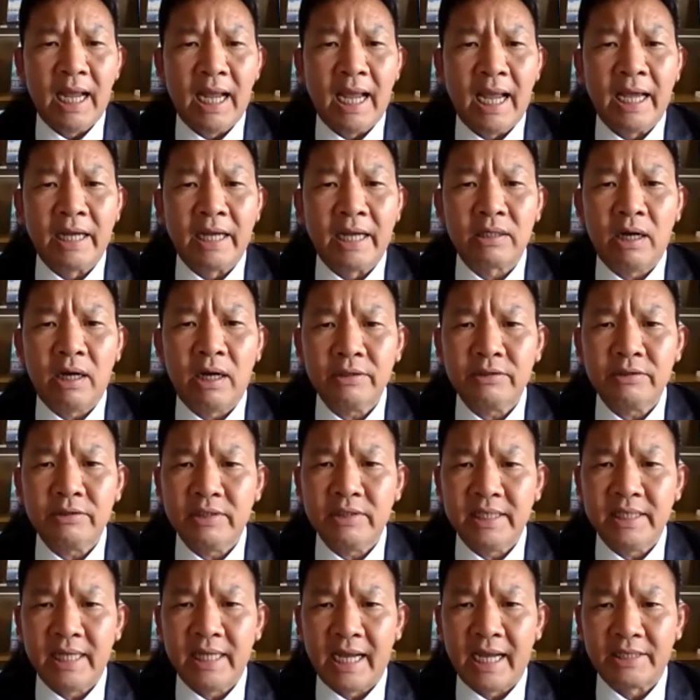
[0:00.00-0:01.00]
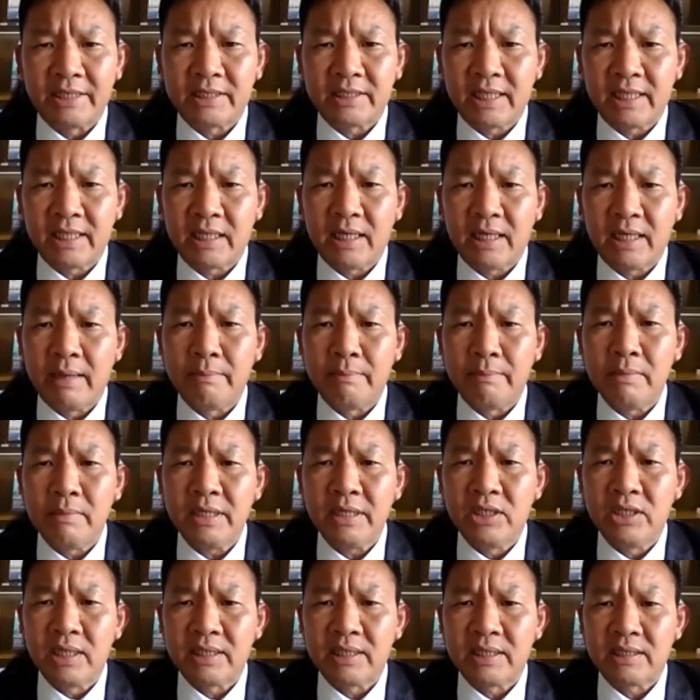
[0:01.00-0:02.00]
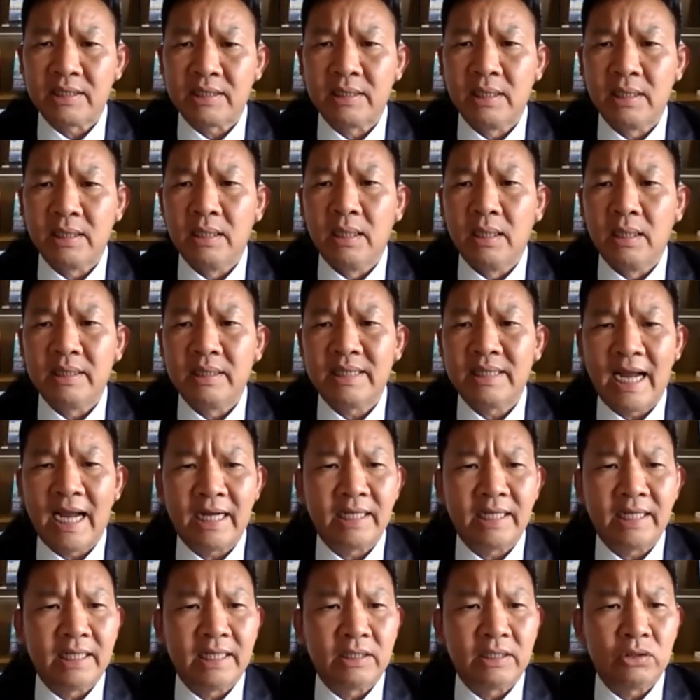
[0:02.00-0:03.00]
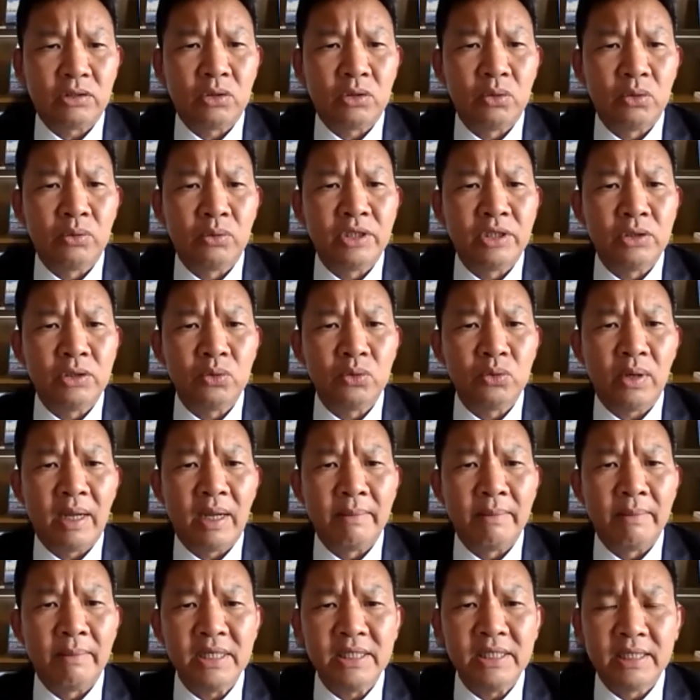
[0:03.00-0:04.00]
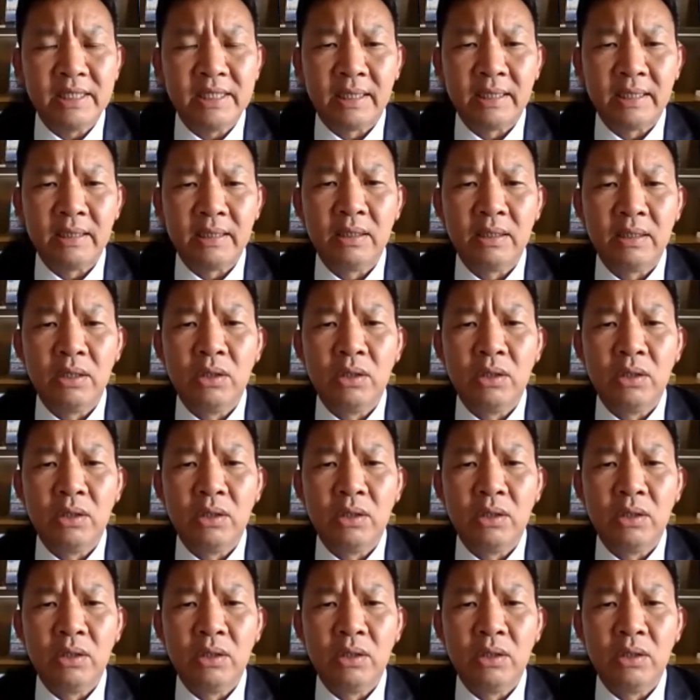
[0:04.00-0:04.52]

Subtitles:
and country has set ambitious target to reduce emission